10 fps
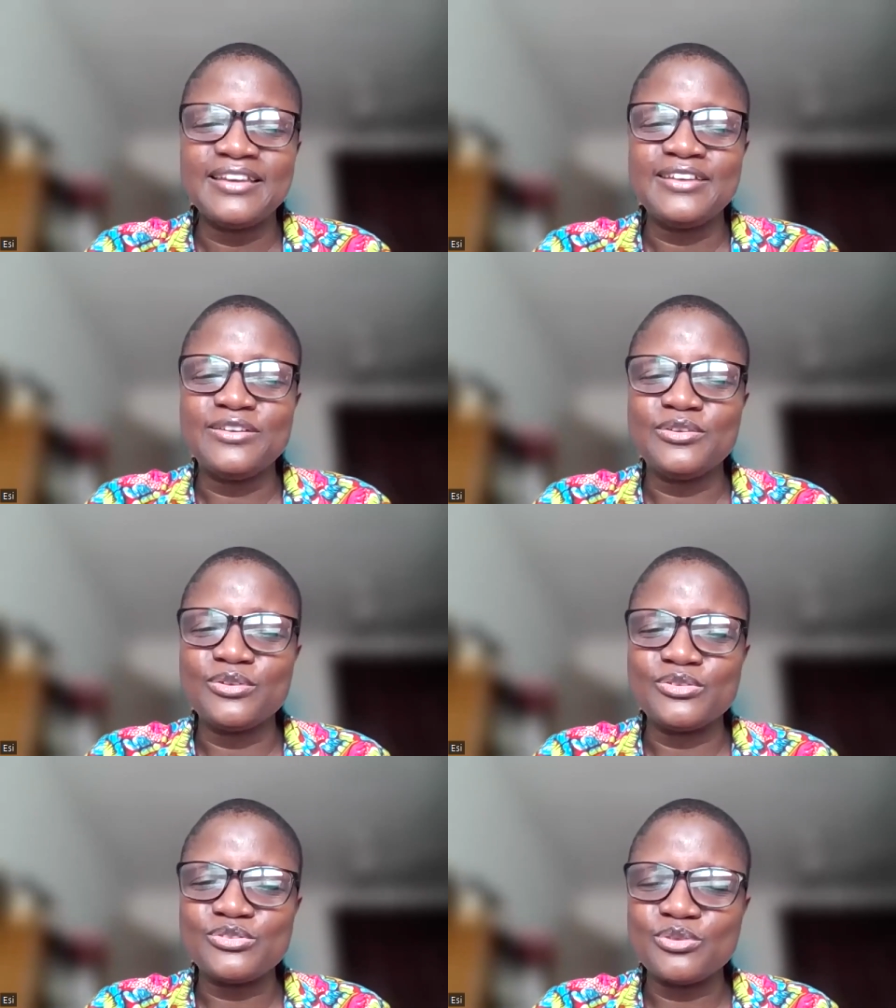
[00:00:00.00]
you
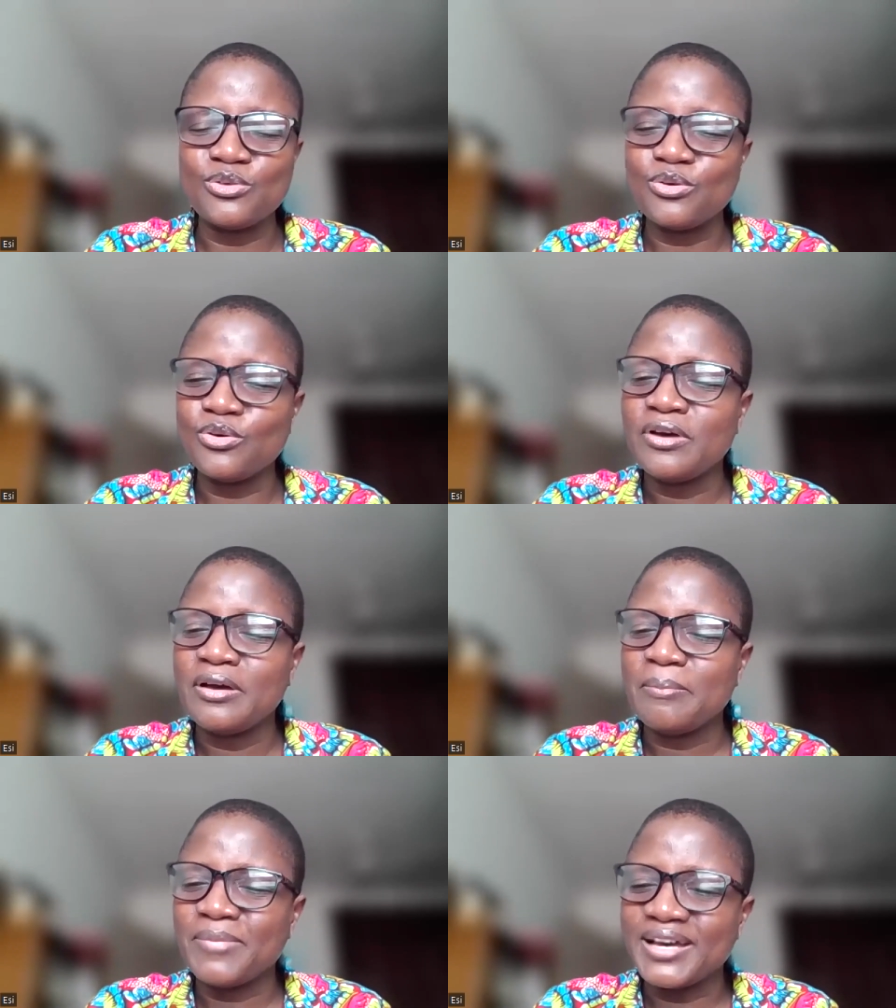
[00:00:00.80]
know, so
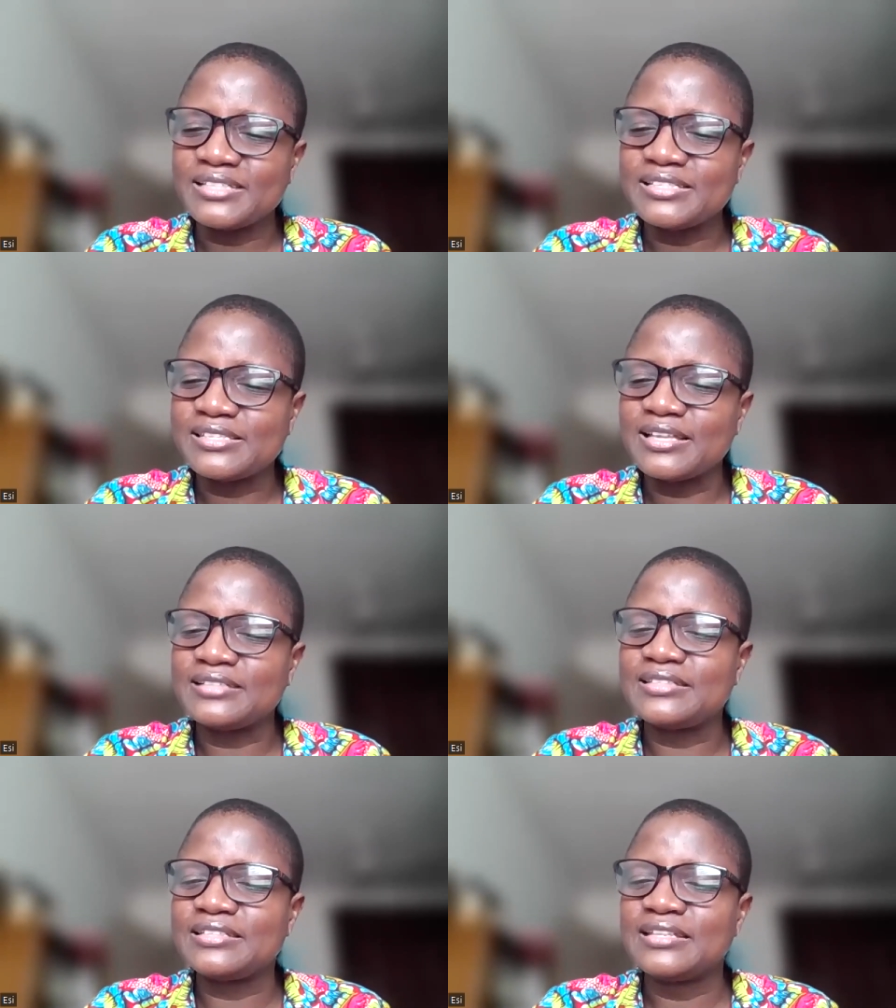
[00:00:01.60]
mindset,